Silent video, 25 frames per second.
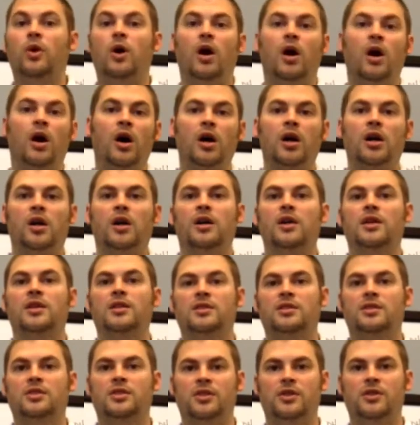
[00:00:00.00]
are
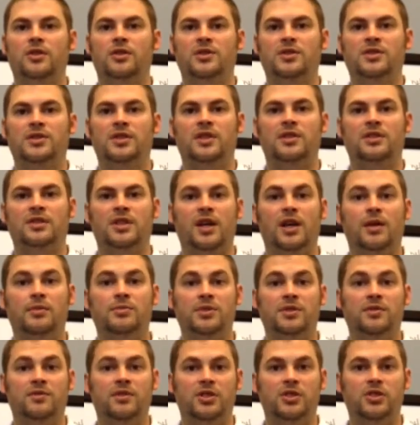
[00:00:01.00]
to those types
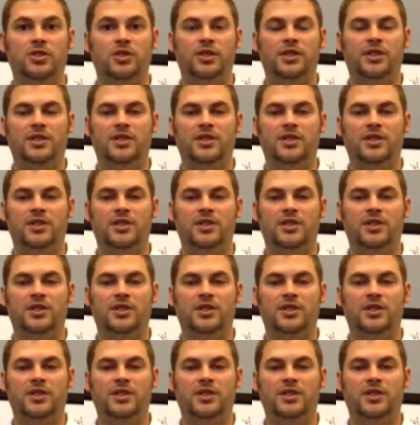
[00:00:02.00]
of injuries,